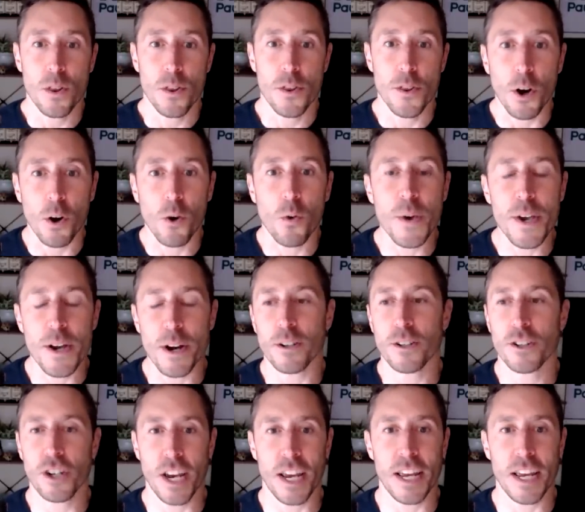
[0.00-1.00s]
though we are
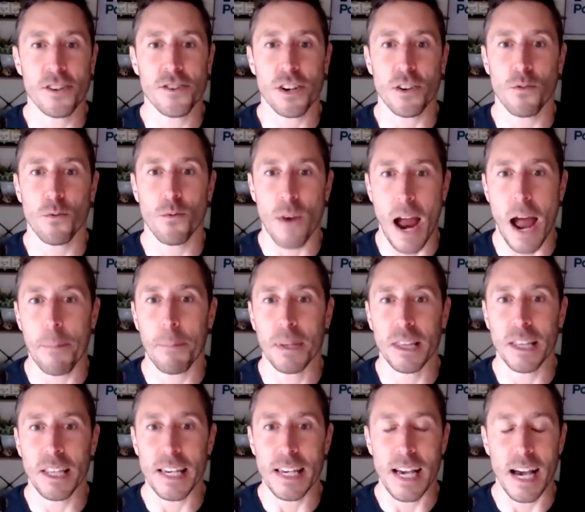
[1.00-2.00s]
changing
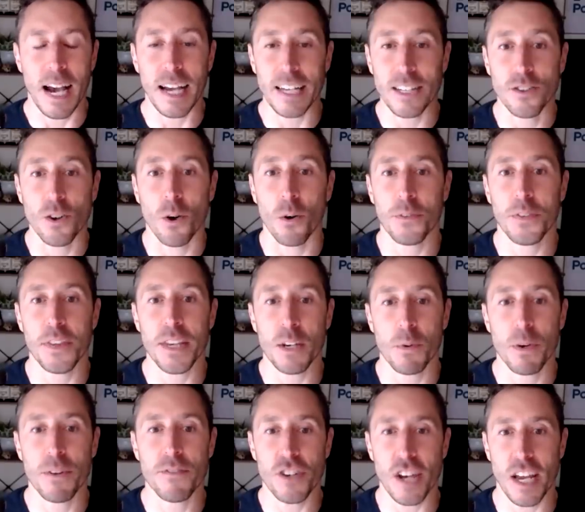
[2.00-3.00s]
rapidly, I don't think
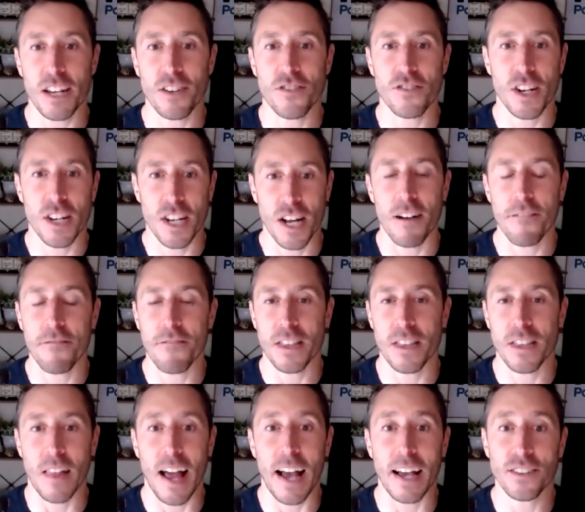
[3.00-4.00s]
we've changed enough in
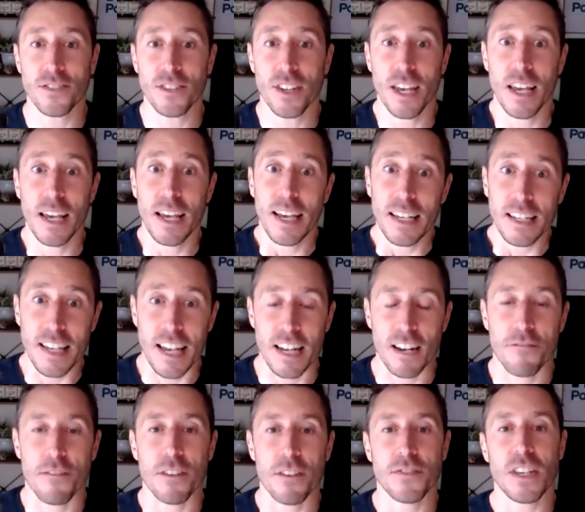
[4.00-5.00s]
the last 10
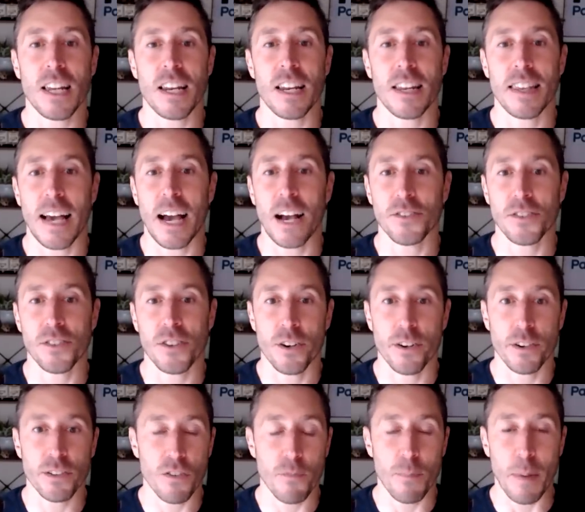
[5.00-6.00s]
to 15,000
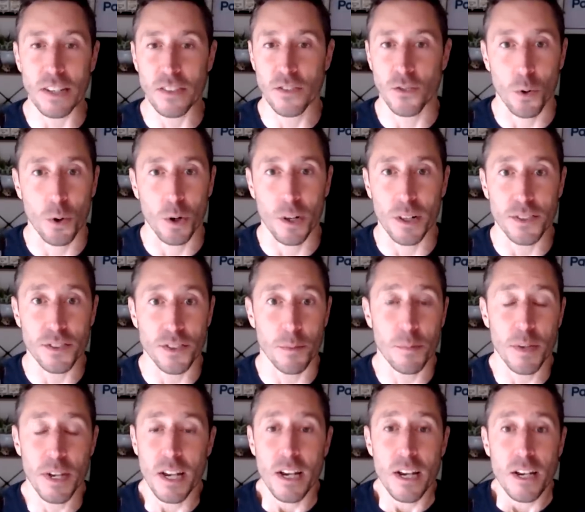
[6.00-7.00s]
years of
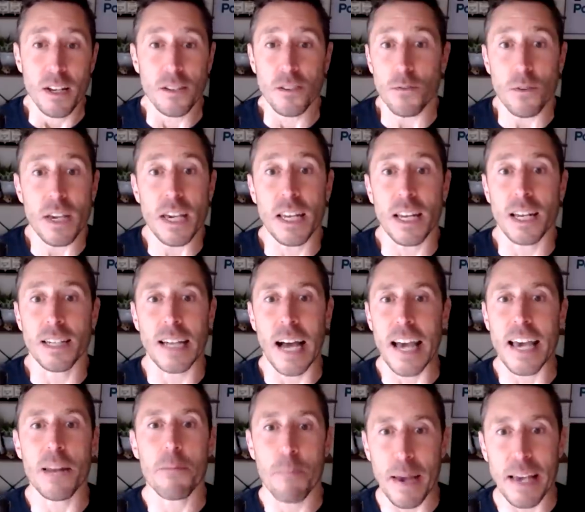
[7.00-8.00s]
pastoralism to eat a
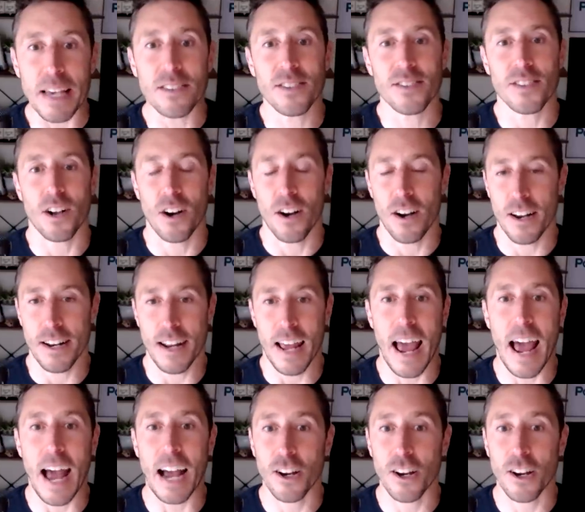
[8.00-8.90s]
diet based on